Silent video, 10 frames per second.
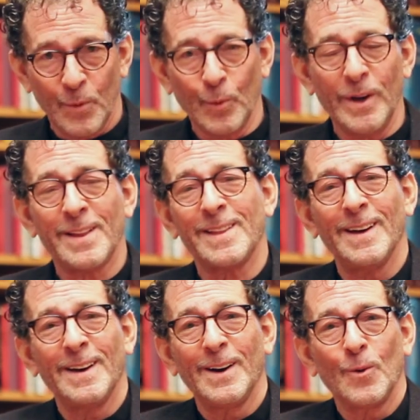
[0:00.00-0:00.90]
with
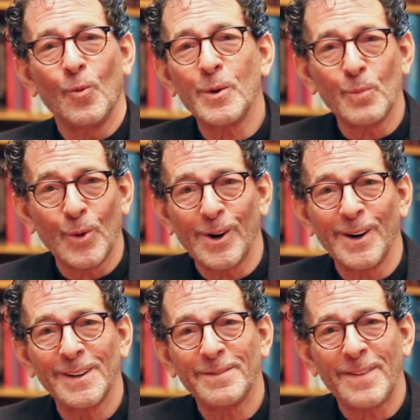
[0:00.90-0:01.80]
one
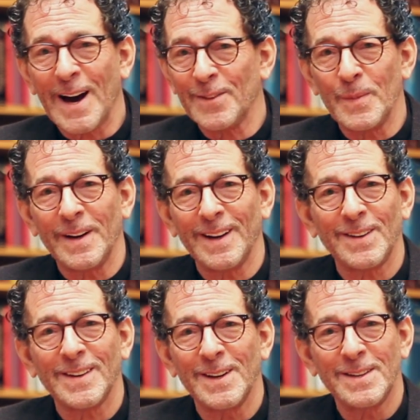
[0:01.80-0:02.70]
more
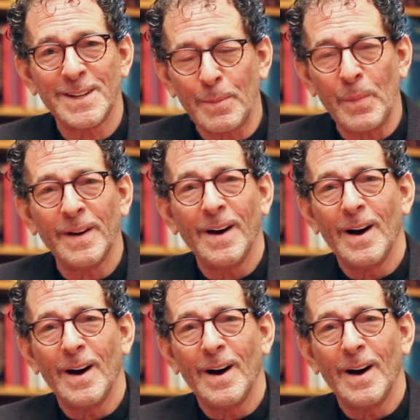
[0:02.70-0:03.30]
5-minute tip